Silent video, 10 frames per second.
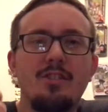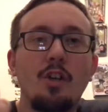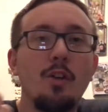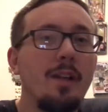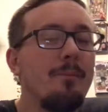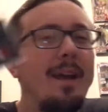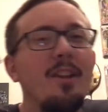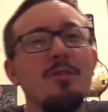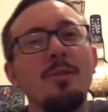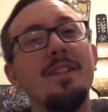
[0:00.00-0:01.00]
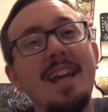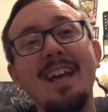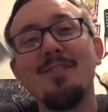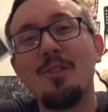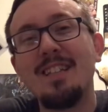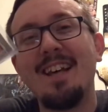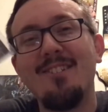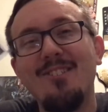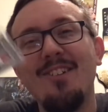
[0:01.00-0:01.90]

Sterling, man, those were the days, weren't that?